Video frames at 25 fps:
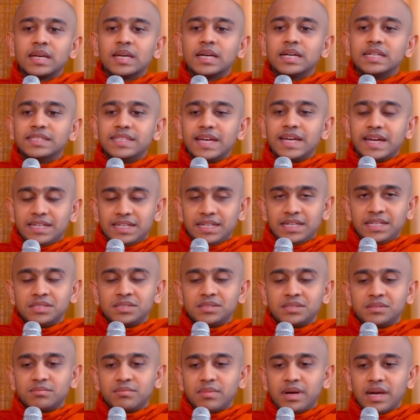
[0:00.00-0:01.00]
That is
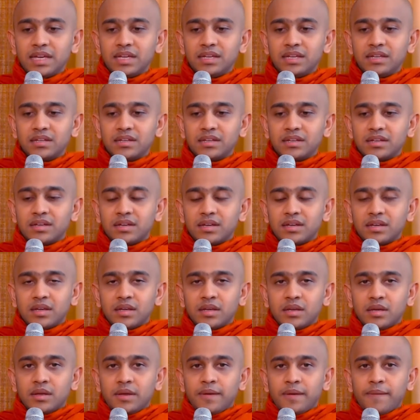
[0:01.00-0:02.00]
by
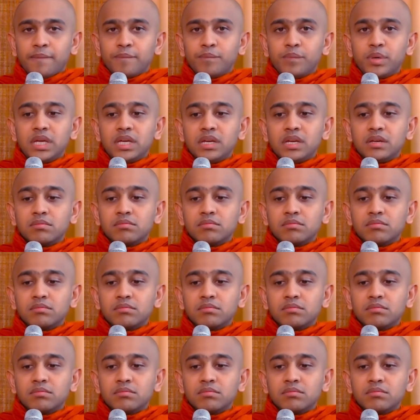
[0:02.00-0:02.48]
being